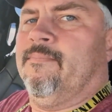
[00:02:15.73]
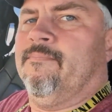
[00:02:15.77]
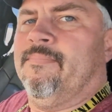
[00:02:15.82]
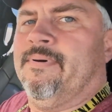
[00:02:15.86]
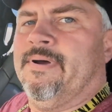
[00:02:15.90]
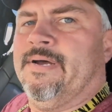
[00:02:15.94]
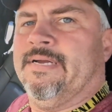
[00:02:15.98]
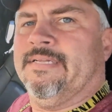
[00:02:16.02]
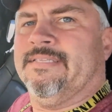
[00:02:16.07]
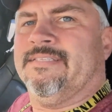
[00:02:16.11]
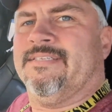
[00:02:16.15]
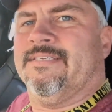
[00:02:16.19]

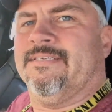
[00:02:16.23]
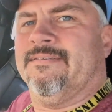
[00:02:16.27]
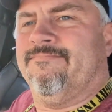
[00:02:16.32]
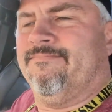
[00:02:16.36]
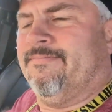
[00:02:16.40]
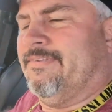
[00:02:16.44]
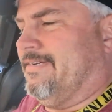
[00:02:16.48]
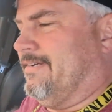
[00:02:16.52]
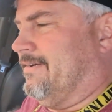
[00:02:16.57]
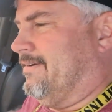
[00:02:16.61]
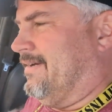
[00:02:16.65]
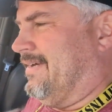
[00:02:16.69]
But
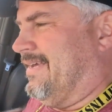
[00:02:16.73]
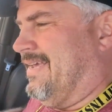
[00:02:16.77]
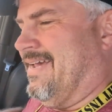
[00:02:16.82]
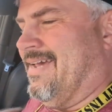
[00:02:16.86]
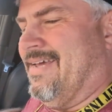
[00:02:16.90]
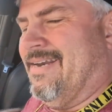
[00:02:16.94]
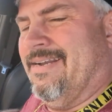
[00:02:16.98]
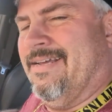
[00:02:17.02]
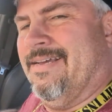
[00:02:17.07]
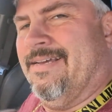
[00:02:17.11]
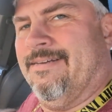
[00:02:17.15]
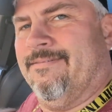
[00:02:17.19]
you know,
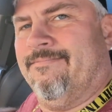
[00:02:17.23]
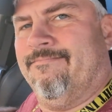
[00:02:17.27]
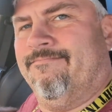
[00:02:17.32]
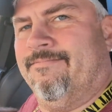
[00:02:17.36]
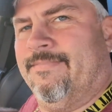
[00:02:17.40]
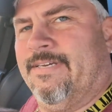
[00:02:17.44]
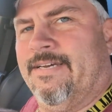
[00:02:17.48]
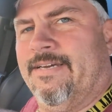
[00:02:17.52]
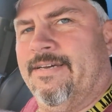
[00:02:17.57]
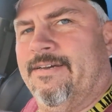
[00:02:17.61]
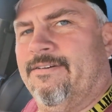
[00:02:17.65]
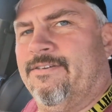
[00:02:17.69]
again,
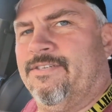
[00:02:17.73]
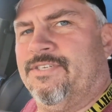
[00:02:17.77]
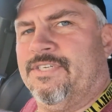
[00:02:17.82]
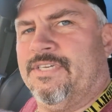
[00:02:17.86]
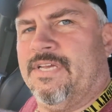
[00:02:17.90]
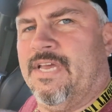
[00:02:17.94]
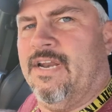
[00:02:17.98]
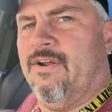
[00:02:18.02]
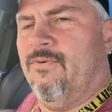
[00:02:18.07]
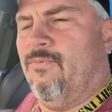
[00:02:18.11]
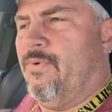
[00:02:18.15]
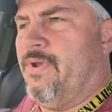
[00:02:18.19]
it was
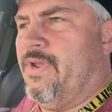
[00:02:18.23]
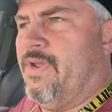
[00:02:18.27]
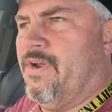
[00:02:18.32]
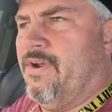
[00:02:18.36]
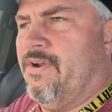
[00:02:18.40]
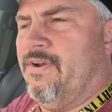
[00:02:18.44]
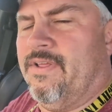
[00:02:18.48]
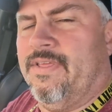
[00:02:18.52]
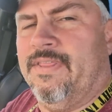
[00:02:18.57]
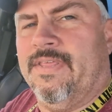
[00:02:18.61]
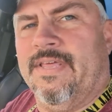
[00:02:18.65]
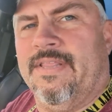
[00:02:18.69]
just kind of
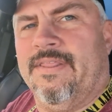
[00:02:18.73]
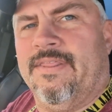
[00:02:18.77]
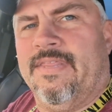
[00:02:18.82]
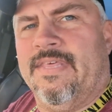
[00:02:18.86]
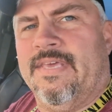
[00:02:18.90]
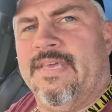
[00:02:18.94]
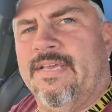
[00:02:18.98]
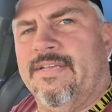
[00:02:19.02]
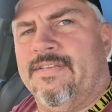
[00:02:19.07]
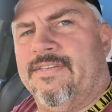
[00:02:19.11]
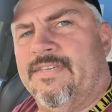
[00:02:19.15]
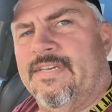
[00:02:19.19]
weird. And then
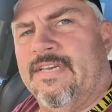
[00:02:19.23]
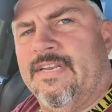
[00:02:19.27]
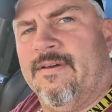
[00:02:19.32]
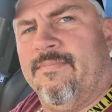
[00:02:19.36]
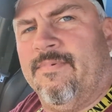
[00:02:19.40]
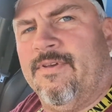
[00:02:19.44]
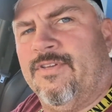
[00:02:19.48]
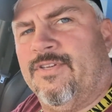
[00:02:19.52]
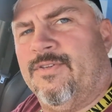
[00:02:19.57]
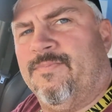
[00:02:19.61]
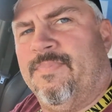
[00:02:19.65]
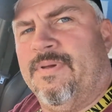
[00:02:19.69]
the
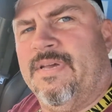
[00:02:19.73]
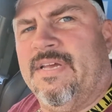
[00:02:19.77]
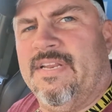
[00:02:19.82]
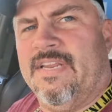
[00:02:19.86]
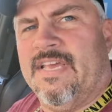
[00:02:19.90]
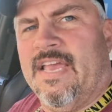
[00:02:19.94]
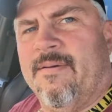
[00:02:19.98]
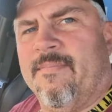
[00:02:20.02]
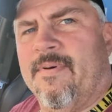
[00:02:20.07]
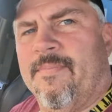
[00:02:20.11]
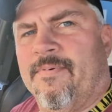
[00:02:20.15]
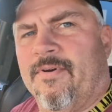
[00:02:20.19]
CW
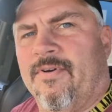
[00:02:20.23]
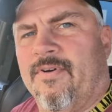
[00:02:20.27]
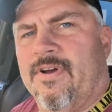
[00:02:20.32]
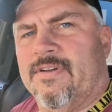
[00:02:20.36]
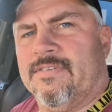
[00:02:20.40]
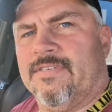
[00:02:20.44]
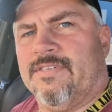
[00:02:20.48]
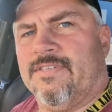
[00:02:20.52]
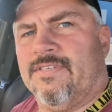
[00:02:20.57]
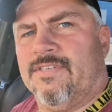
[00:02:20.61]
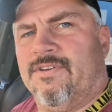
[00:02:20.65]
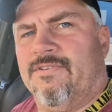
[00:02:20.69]
speed came up
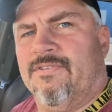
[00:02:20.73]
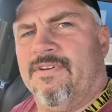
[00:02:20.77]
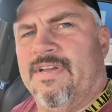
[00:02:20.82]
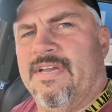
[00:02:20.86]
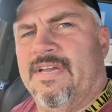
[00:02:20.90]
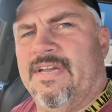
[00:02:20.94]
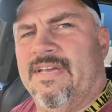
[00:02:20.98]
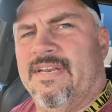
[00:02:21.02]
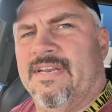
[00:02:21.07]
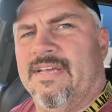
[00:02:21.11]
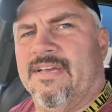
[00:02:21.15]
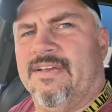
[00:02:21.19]
across the
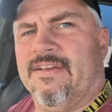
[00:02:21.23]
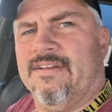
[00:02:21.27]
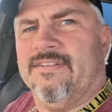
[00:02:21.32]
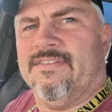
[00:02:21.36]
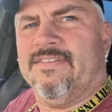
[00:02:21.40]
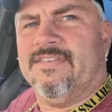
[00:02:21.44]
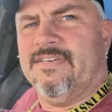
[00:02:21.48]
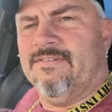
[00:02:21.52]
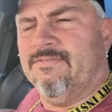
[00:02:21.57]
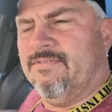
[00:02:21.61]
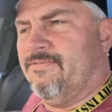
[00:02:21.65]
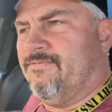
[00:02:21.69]
screen. I
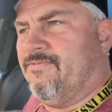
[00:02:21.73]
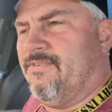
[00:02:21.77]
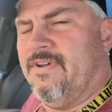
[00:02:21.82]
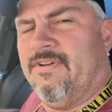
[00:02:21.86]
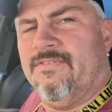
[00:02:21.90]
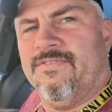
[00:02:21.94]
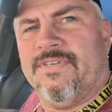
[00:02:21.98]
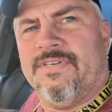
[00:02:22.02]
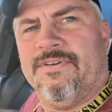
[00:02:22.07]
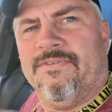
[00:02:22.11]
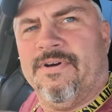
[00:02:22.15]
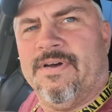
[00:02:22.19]
couldn't see what
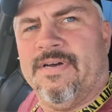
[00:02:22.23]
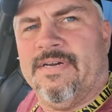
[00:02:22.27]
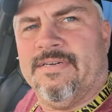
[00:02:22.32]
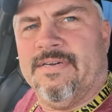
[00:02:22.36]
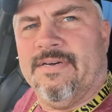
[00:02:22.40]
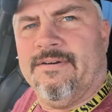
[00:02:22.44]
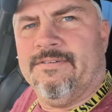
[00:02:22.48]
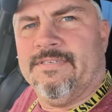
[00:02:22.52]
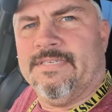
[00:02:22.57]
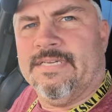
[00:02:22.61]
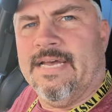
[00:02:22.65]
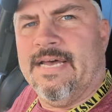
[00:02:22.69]
frequency
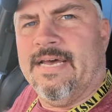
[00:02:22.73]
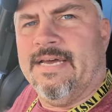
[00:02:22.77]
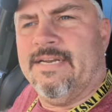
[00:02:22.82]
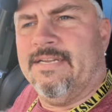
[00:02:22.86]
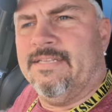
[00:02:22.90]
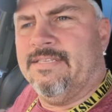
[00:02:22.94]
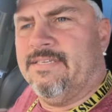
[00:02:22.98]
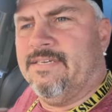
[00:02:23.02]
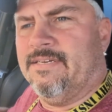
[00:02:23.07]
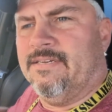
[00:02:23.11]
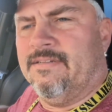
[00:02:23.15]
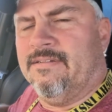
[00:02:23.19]
I was on
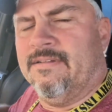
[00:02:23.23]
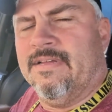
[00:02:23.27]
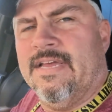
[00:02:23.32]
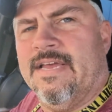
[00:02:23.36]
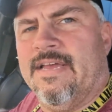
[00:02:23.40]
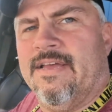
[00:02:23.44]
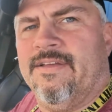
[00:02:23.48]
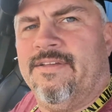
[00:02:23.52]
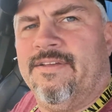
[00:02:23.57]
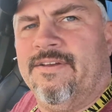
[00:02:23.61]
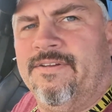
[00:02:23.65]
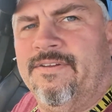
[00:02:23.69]
until
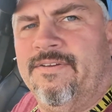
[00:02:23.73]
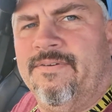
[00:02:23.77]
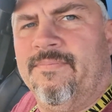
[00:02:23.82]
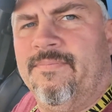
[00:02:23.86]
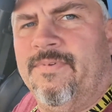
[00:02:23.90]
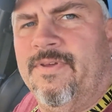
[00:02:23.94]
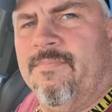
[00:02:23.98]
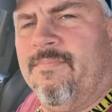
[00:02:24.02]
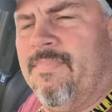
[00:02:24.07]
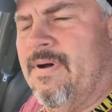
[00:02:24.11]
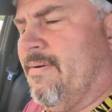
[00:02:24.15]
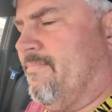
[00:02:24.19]

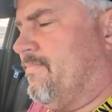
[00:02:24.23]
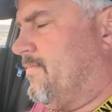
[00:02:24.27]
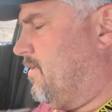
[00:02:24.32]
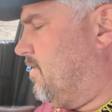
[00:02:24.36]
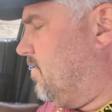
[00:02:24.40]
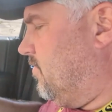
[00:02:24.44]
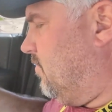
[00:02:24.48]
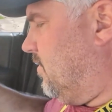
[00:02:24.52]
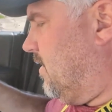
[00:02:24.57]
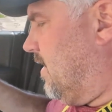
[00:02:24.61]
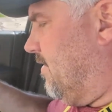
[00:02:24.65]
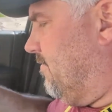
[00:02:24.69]
you bumped
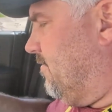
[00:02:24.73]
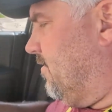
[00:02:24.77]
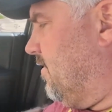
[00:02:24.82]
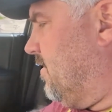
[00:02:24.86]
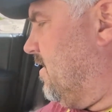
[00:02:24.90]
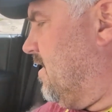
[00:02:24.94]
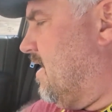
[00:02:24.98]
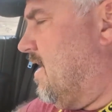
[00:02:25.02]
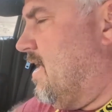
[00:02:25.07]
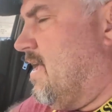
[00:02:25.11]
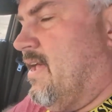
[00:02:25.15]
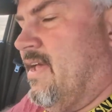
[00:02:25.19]
it or
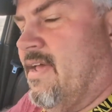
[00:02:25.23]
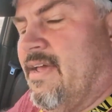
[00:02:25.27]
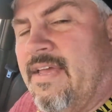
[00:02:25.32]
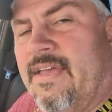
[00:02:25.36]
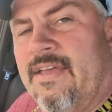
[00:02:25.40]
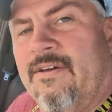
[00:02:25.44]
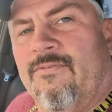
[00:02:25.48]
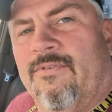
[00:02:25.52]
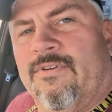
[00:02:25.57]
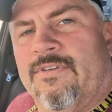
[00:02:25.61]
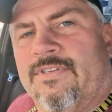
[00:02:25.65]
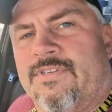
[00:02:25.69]
whatever.
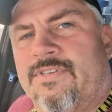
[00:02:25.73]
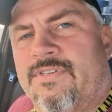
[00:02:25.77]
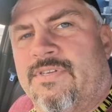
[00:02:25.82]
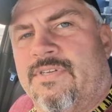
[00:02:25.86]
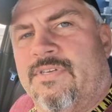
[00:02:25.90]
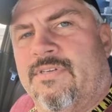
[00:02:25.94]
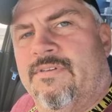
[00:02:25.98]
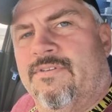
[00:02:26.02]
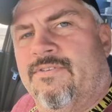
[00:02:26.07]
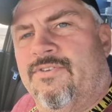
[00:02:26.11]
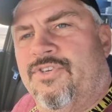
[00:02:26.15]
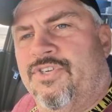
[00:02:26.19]
It
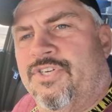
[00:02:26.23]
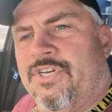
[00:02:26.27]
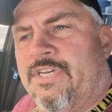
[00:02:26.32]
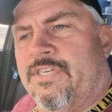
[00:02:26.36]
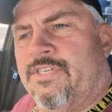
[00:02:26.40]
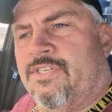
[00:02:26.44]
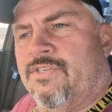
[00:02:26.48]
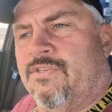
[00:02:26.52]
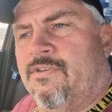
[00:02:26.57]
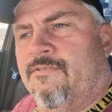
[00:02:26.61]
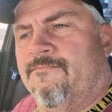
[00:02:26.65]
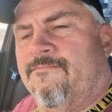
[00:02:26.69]
was
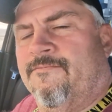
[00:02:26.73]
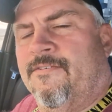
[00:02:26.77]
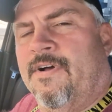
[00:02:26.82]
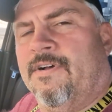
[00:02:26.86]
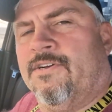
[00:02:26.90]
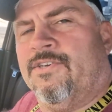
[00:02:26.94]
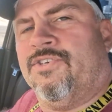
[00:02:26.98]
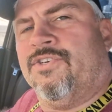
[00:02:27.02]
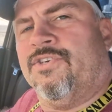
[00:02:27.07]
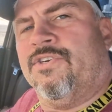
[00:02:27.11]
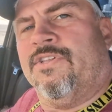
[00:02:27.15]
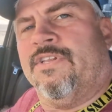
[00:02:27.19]
just
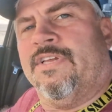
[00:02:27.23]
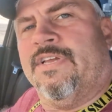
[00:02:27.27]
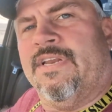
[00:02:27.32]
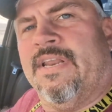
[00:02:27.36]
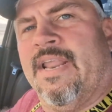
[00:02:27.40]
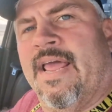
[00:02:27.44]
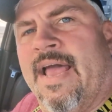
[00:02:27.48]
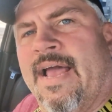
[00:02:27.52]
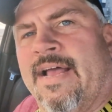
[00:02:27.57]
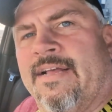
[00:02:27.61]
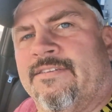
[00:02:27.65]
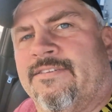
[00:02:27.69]
functionally
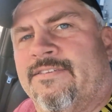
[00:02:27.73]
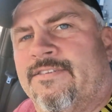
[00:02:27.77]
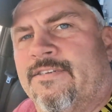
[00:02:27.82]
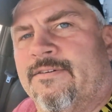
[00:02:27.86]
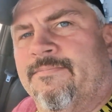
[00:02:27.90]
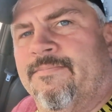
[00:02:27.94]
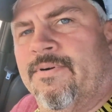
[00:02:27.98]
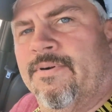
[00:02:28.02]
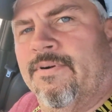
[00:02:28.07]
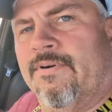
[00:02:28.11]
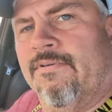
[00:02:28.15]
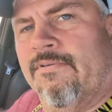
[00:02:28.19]
not
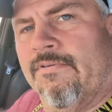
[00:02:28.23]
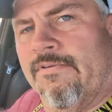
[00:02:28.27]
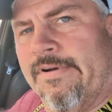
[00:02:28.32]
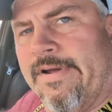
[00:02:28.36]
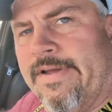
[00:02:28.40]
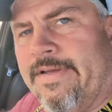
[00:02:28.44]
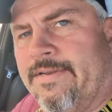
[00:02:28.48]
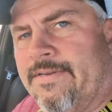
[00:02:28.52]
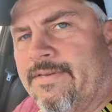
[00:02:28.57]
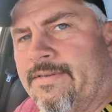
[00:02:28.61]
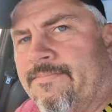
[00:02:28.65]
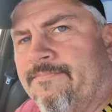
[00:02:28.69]
super
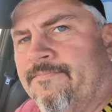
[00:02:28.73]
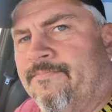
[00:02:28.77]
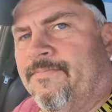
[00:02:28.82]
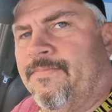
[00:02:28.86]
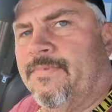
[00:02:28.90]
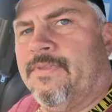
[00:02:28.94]
great.